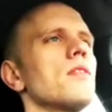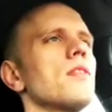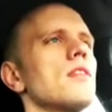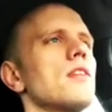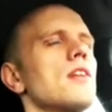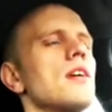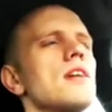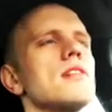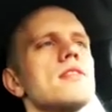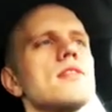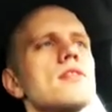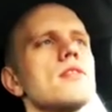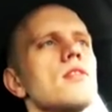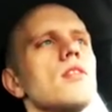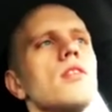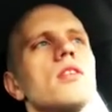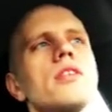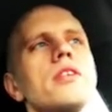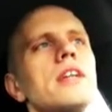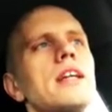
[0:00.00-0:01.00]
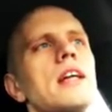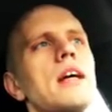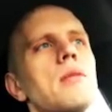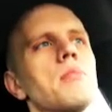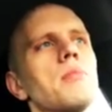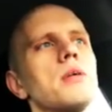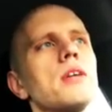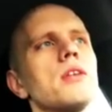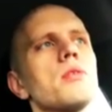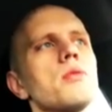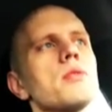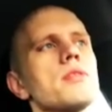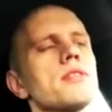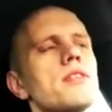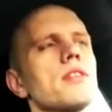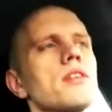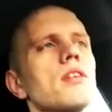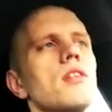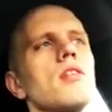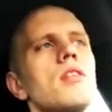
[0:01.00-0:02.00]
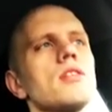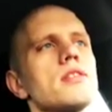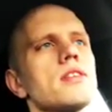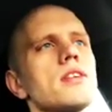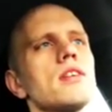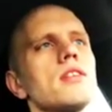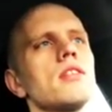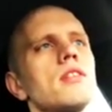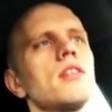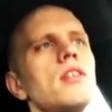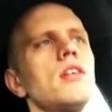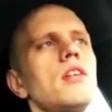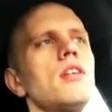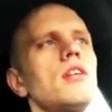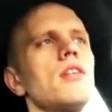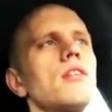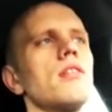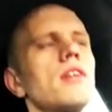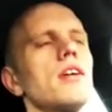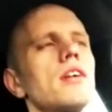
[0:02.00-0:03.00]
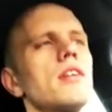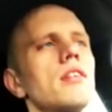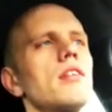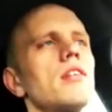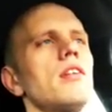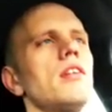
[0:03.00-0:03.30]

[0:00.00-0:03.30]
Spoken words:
That's already ambiguous at the call site, right?